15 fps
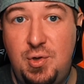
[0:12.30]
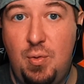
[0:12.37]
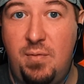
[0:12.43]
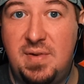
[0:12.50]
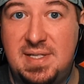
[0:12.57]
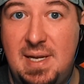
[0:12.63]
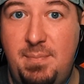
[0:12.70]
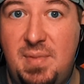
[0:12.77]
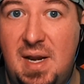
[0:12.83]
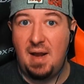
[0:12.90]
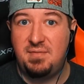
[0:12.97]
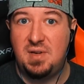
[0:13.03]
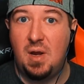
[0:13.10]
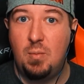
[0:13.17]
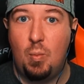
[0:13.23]
you of a tip that
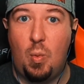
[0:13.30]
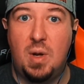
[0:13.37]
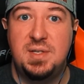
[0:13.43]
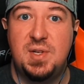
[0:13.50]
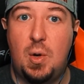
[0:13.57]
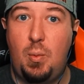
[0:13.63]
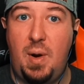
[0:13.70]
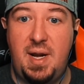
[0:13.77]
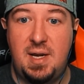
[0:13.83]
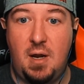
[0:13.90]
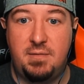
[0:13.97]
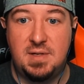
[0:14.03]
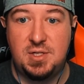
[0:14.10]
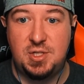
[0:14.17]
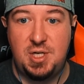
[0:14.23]
I've done once already
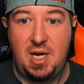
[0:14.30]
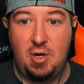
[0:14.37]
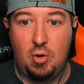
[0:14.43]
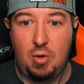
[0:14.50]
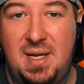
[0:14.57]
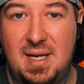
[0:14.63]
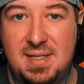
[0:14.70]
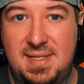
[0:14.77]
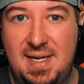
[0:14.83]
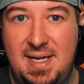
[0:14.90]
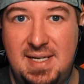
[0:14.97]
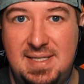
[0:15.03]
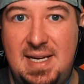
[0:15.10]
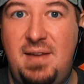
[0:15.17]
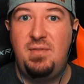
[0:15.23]
on this channel because it
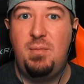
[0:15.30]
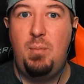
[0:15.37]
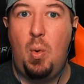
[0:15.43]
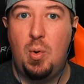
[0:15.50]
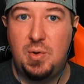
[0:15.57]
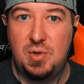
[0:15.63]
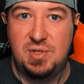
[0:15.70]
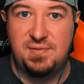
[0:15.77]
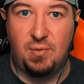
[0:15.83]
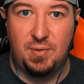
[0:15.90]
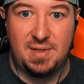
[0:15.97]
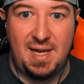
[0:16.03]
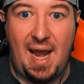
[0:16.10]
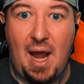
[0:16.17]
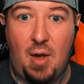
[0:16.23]
is even more useful
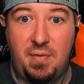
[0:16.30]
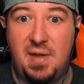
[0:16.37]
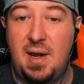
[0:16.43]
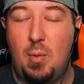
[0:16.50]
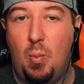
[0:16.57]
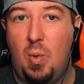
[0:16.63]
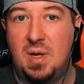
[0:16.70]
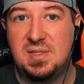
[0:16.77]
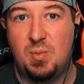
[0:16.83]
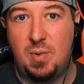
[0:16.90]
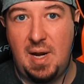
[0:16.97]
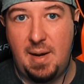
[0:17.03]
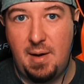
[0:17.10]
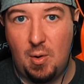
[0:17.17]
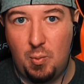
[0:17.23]
now than it was when
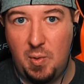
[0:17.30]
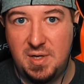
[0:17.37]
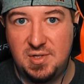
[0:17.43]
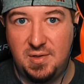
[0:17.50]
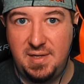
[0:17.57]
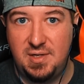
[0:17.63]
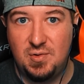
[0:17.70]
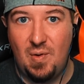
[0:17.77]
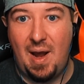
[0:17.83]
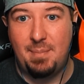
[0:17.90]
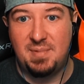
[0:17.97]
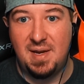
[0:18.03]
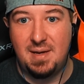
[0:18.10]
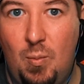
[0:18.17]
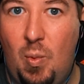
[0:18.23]
I originally
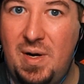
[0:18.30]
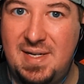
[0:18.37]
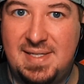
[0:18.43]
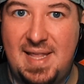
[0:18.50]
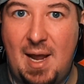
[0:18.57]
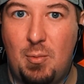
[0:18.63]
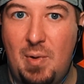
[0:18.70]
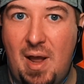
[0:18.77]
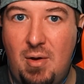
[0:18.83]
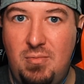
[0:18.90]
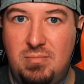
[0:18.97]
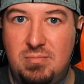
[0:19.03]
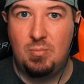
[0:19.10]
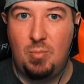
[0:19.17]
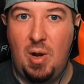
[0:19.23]
dropped it. What is that route?
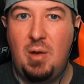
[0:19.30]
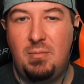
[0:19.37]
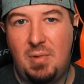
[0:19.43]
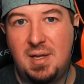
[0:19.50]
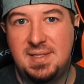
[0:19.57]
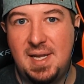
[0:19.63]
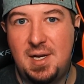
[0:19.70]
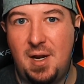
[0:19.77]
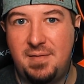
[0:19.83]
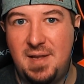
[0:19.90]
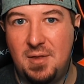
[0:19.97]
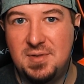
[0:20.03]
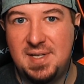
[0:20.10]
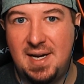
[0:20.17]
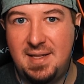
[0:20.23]
Well, I'll tell you on the
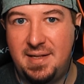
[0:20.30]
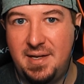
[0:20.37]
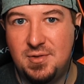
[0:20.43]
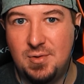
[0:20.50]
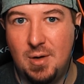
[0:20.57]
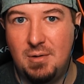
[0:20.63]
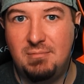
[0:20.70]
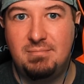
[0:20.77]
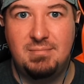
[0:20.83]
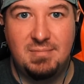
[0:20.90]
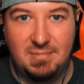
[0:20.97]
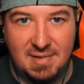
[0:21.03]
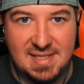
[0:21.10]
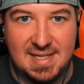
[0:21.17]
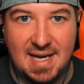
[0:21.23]
other side of the intro.
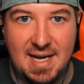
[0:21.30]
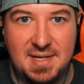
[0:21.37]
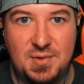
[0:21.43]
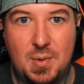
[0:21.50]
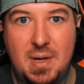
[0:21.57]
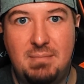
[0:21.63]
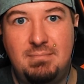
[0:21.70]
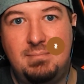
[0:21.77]
Let's get into it.